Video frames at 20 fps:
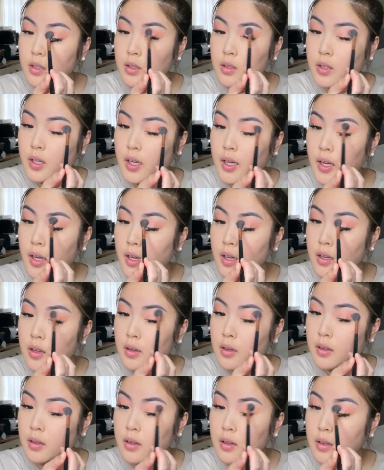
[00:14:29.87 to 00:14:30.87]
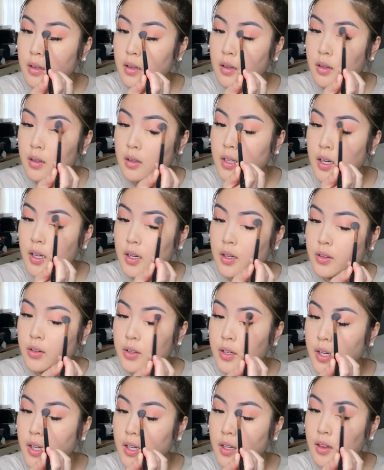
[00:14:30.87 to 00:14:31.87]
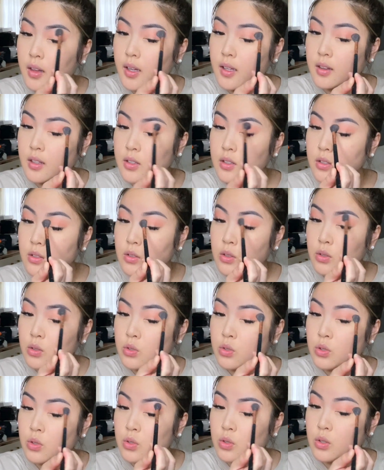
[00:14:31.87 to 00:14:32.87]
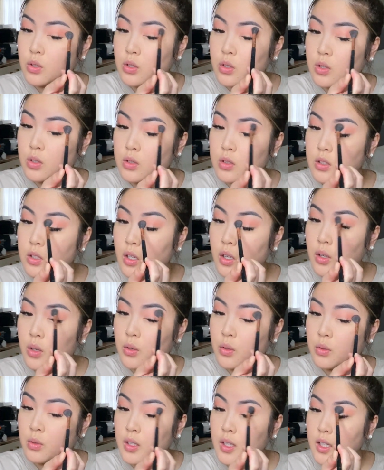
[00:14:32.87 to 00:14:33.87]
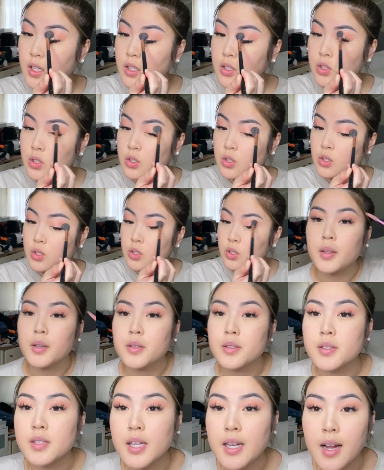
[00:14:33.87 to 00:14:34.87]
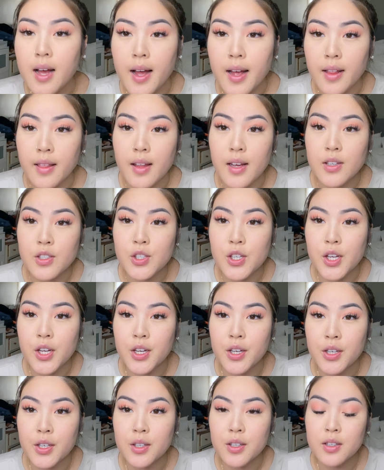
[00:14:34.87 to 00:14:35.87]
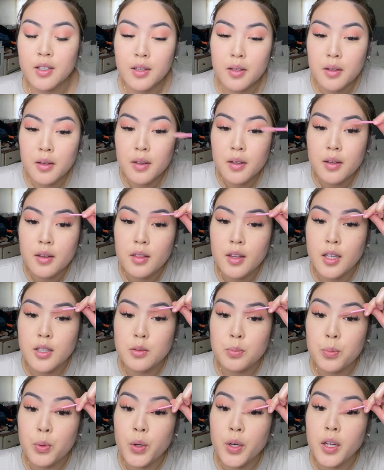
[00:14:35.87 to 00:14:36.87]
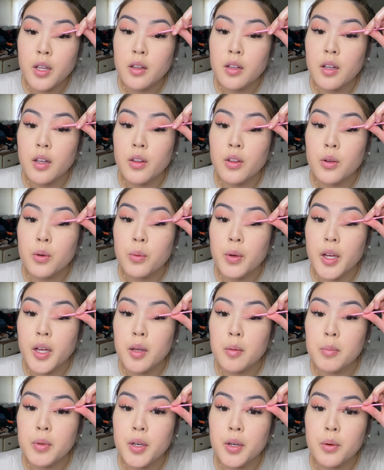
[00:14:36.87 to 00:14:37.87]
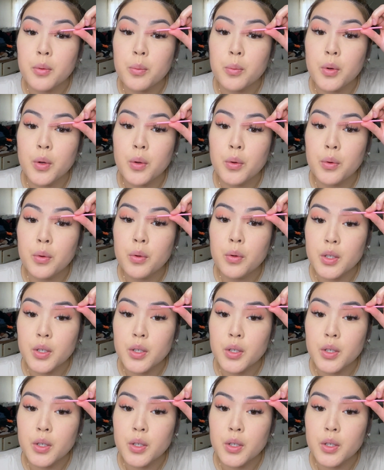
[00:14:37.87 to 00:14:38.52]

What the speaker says: Okay, kind of created like this neutral tone-ish. There's an eyelash here that's pointing the other way, but it won't